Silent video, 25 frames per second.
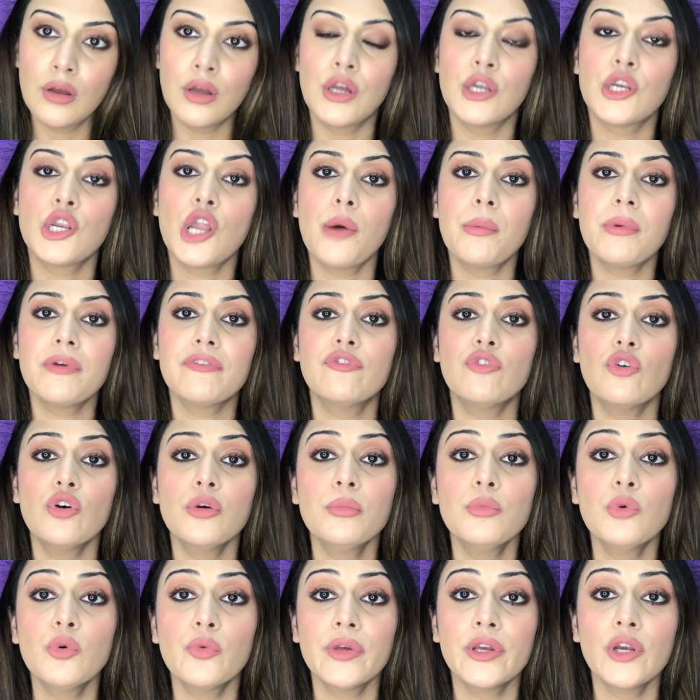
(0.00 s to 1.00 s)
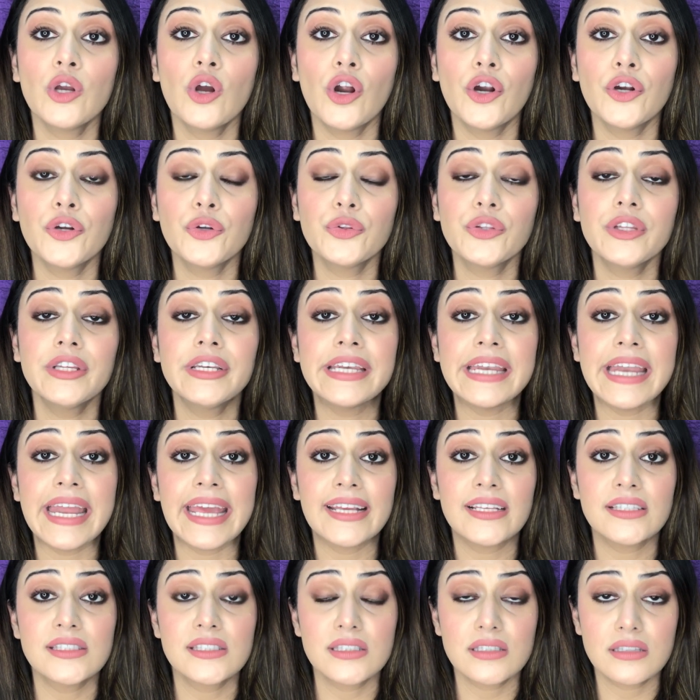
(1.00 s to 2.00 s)
Now before moving on to the
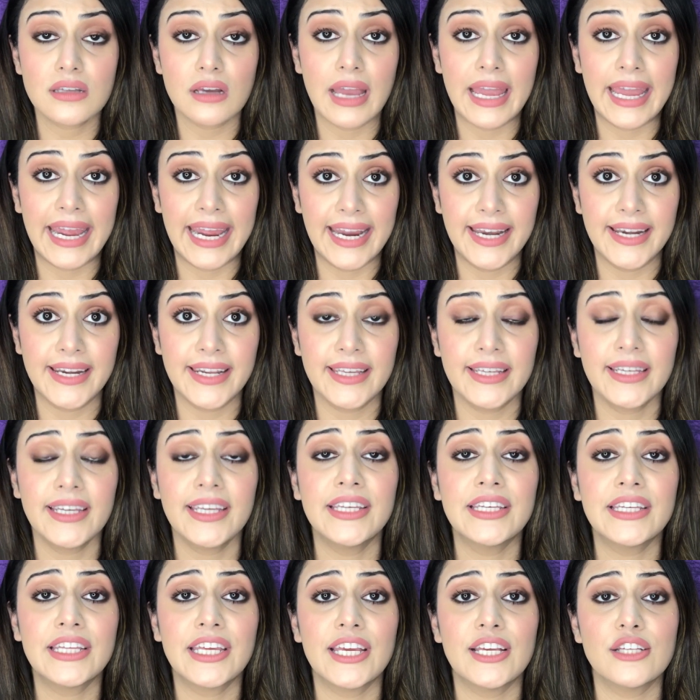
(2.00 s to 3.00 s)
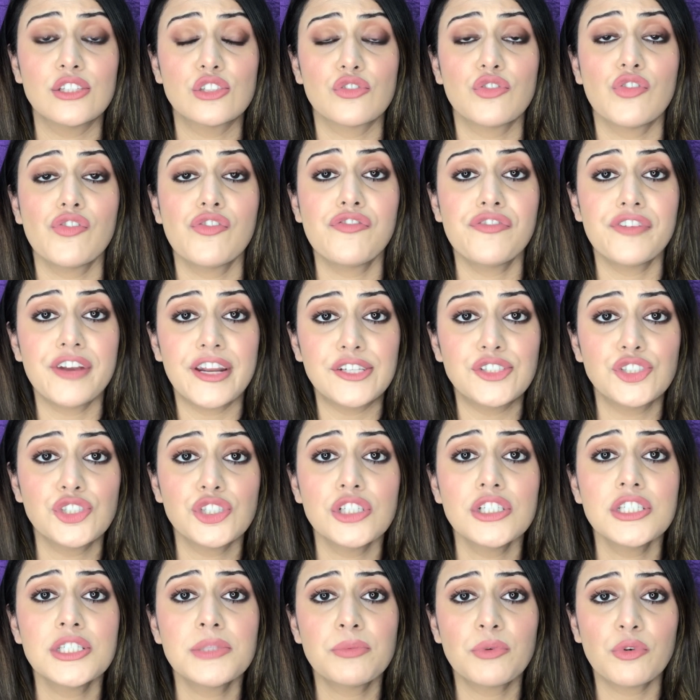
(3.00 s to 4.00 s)
next heading in case of a
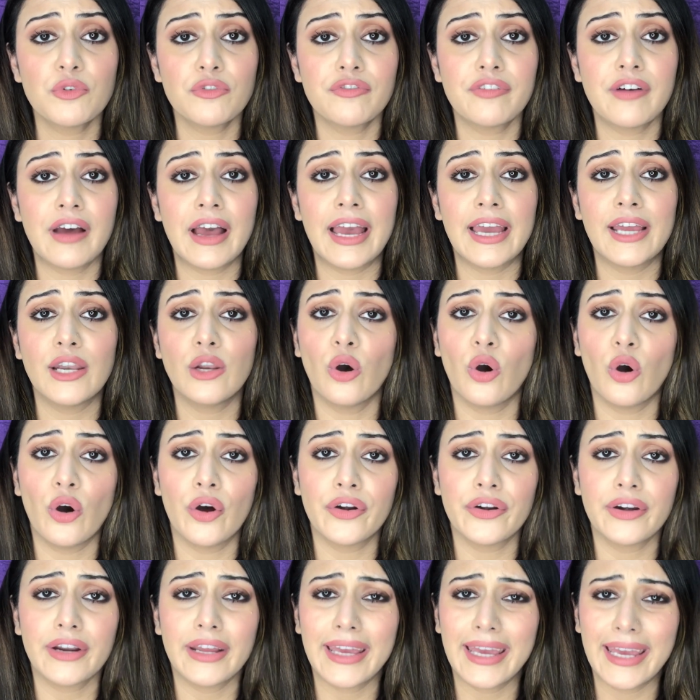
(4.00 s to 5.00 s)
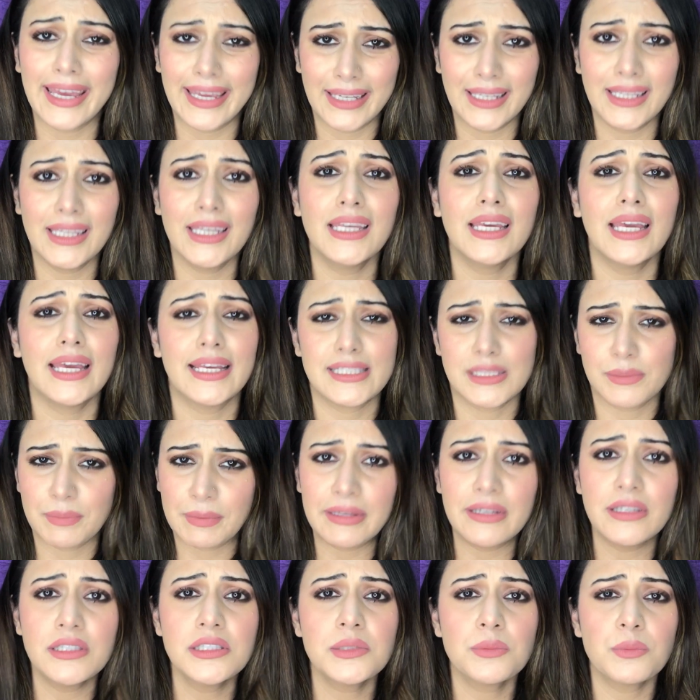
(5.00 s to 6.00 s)
fresher's profile or any
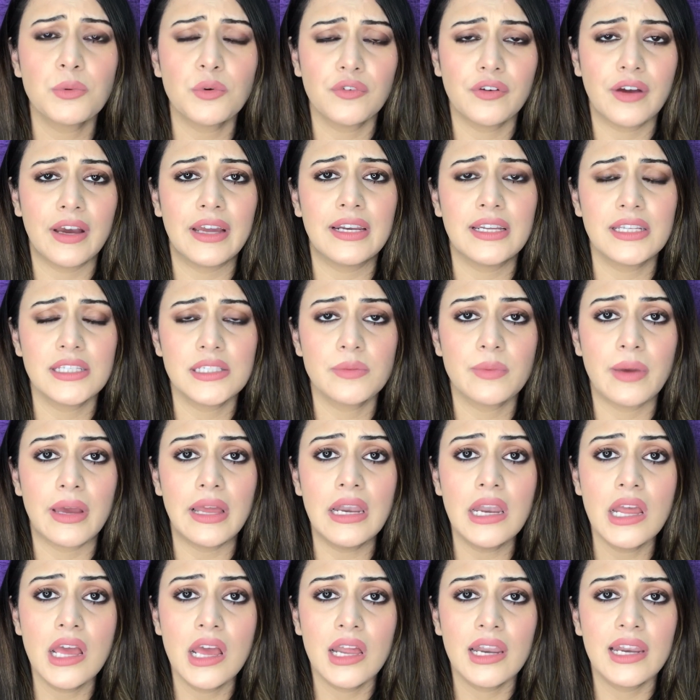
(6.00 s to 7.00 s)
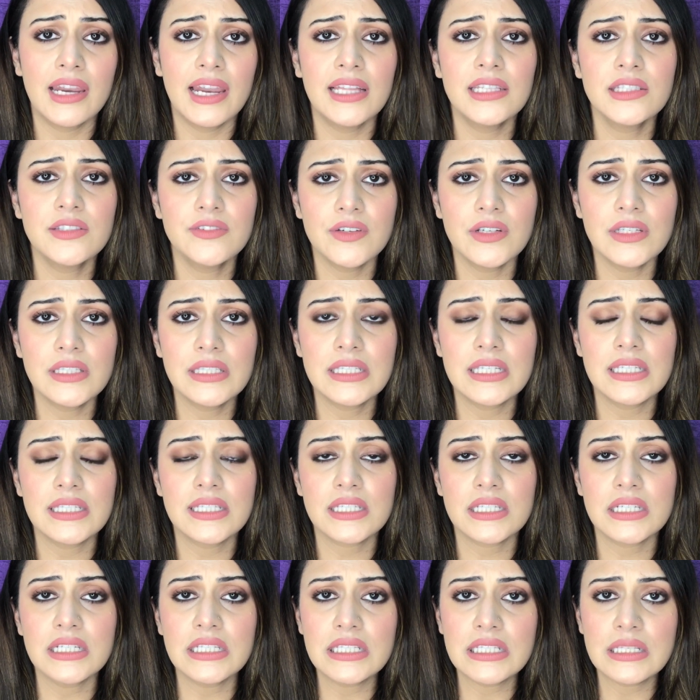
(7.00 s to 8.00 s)
experience profile as well, let's first
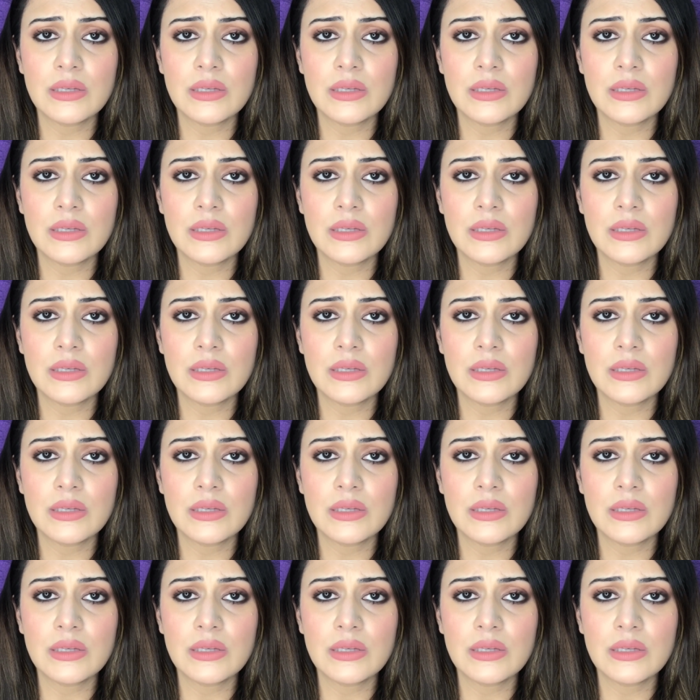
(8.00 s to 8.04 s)
discuss